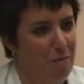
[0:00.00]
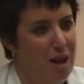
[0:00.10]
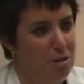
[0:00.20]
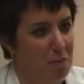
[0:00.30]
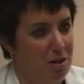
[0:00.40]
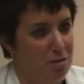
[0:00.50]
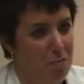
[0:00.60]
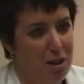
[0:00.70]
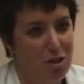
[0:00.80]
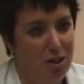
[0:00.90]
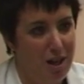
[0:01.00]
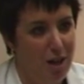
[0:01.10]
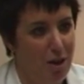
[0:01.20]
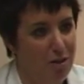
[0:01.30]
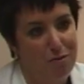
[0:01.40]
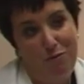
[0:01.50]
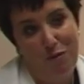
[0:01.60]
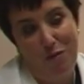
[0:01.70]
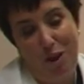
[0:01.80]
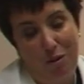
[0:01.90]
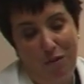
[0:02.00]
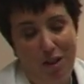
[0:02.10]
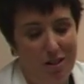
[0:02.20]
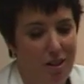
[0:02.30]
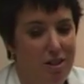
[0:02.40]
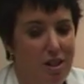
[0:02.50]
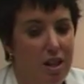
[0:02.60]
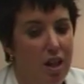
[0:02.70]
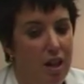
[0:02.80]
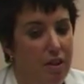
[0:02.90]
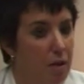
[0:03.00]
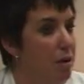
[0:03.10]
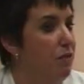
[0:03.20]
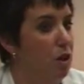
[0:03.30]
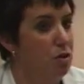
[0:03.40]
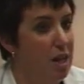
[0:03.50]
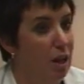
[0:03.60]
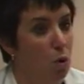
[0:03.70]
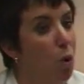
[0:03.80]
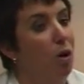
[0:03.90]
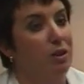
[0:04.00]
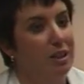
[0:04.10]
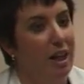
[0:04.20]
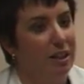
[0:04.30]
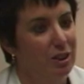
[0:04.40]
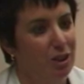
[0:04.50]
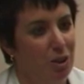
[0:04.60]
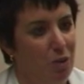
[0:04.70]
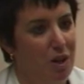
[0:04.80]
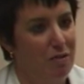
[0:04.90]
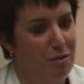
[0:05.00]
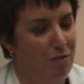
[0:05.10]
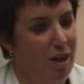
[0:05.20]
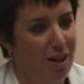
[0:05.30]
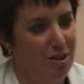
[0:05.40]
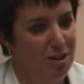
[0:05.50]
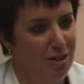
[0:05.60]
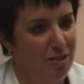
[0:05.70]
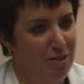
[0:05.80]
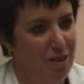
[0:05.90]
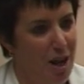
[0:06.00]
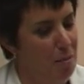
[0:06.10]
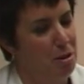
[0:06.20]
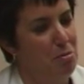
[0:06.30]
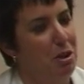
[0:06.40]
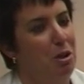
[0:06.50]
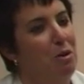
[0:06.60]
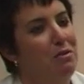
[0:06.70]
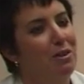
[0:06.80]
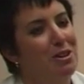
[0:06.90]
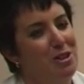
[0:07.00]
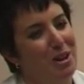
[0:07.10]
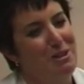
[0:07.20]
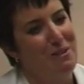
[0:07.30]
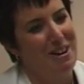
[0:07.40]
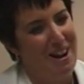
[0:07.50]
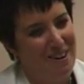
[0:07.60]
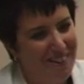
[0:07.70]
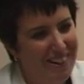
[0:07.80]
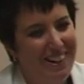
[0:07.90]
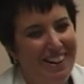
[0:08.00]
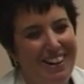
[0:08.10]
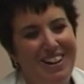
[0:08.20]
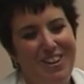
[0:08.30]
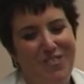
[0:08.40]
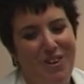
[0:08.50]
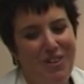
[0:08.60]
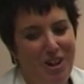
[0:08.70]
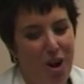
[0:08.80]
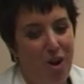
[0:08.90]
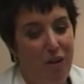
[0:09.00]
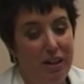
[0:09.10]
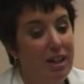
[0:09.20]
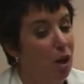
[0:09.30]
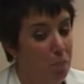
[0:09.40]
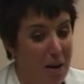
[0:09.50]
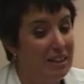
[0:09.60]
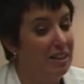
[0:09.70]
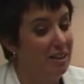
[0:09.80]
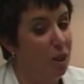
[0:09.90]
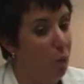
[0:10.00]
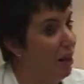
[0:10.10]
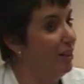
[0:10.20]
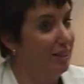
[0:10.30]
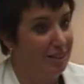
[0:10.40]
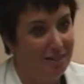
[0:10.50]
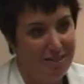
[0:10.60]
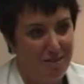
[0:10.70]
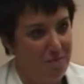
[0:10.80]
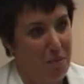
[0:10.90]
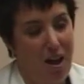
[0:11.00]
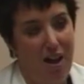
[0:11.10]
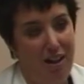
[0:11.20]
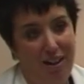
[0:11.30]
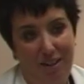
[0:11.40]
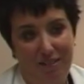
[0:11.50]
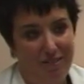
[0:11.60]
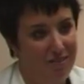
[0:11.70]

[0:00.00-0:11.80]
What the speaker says: aspects of patient care following residency, then we have to go take an oral test. So we have to fly to, it happens to be Louisville, Kentucky right now, where we go and get basically quizzed by